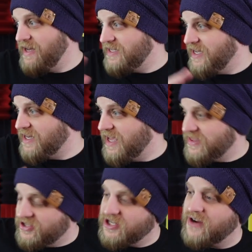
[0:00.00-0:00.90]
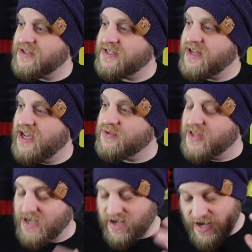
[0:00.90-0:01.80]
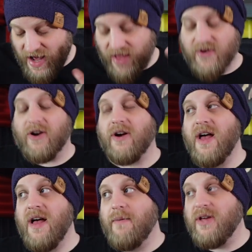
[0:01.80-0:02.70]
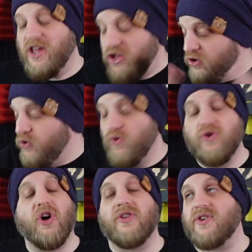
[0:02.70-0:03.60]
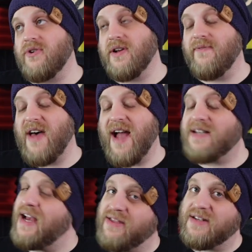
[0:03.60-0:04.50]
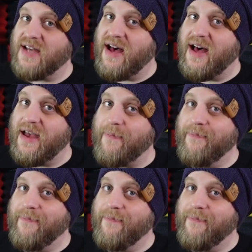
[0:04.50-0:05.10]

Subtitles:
did get to share the stage with another huge alternative act at the time.